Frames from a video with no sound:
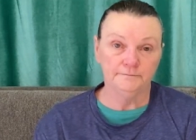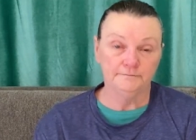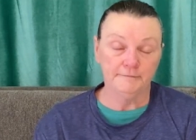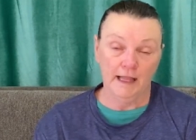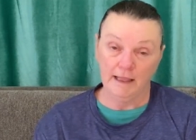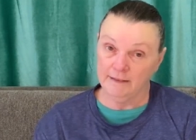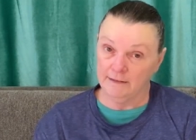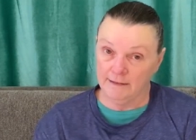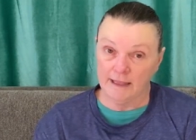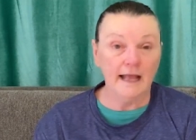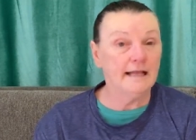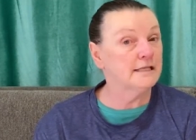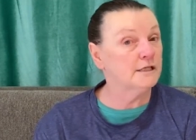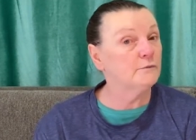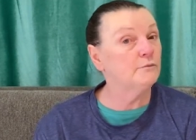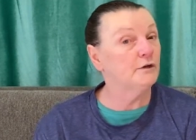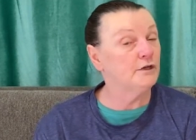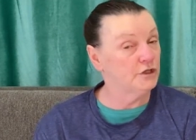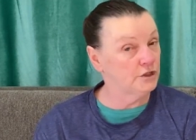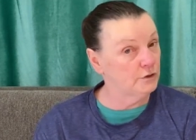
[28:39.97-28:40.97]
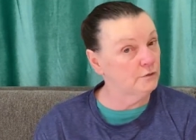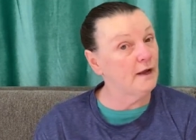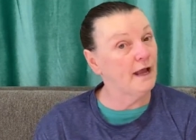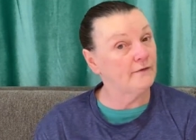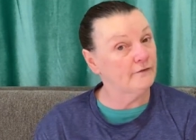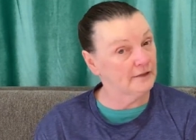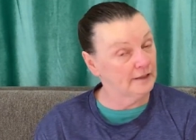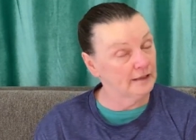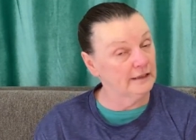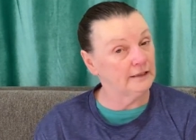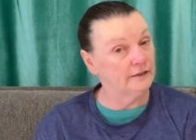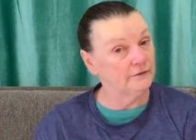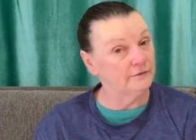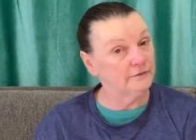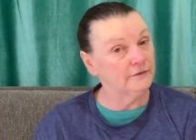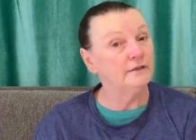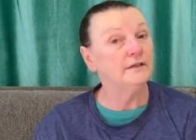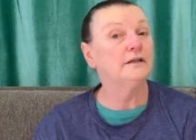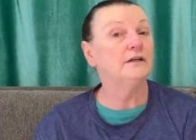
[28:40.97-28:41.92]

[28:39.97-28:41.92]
And that's what you have to live.